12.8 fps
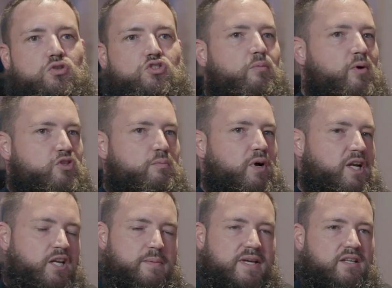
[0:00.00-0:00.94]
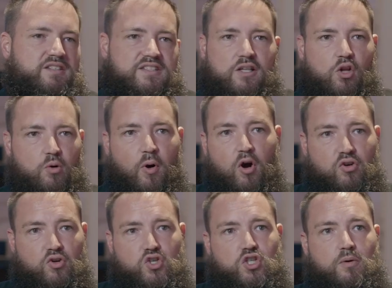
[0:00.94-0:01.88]
you so much money to be in a Zillow
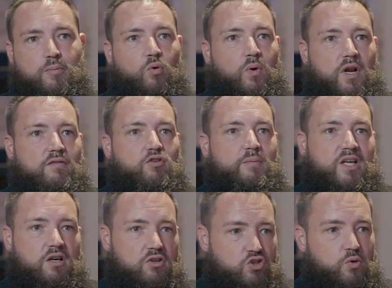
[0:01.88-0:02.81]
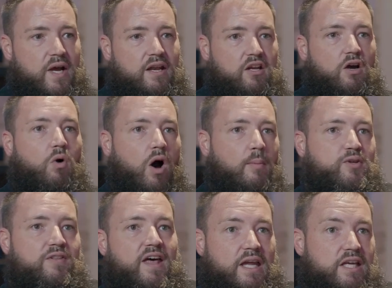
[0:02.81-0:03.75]
partnership or whatever because you had to go up
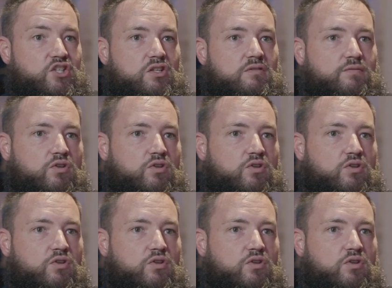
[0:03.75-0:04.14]
to that agent